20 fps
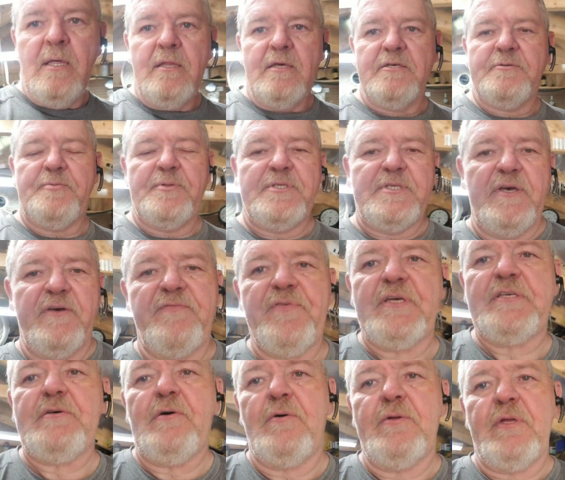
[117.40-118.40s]
the
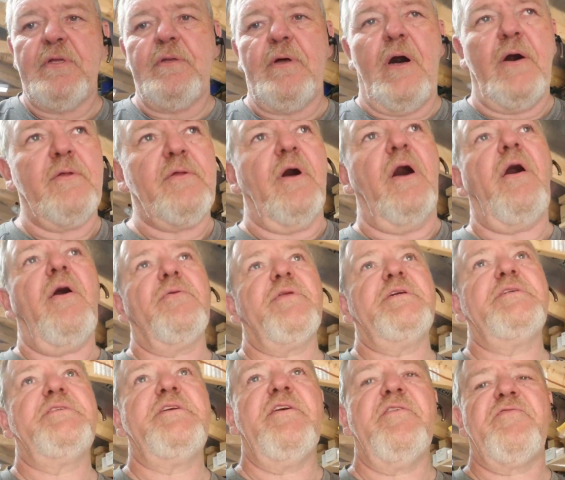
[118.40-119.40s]
specifics on all
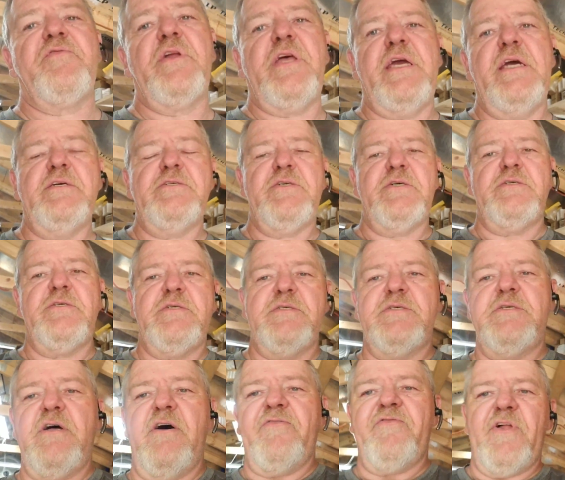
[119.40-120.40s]
these different engines and
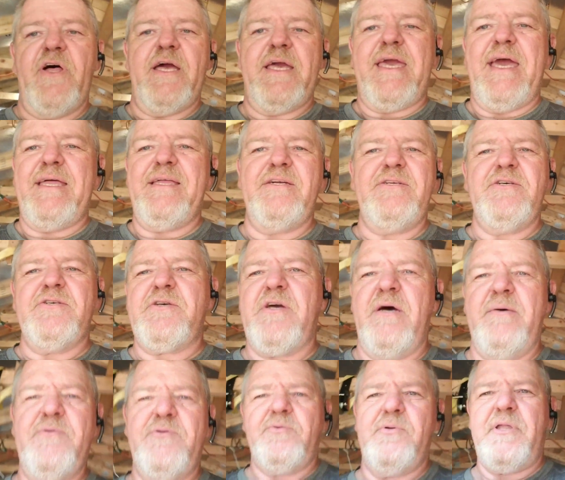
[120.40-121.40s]
stuff like that. It just
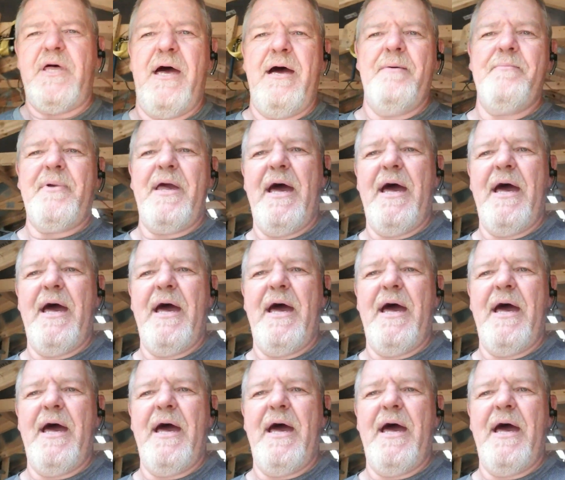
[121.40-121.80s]
comes with time,